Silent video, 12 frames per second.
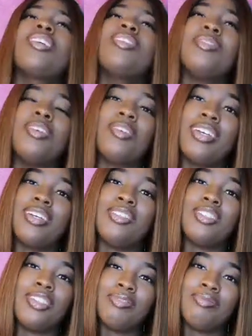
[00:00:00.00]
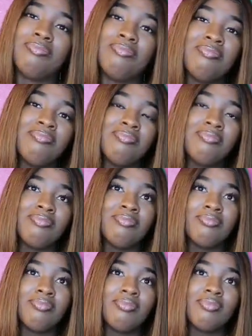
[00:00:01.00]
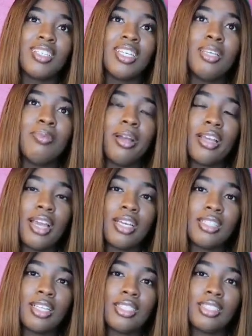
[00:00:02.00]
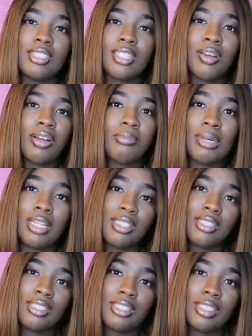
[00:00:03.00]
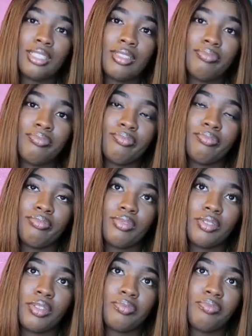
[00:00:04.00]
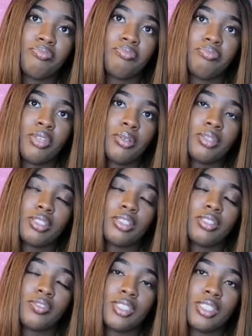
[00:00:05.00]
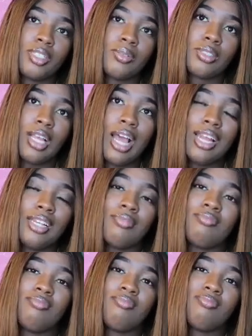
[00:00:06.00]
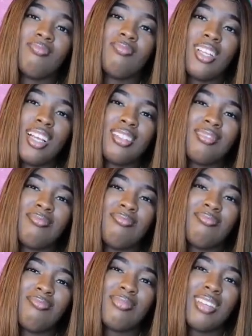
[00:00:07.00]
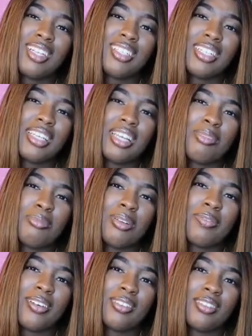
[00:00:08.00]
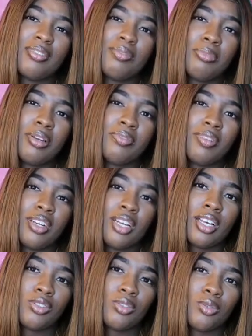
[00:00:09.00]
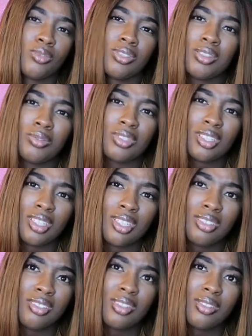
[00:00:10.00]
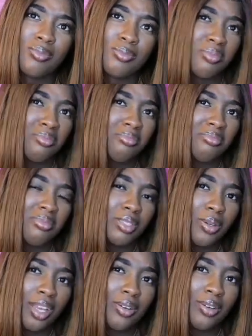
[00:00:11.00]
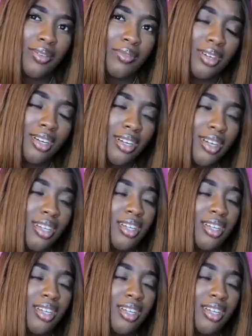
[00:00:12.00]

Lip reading: it was okay, you know. He probably got his license. I don't have my license yet. So, that was the difference. I tried to get him benefit of doubt too. We're still young, so it's okay. You don't have a car.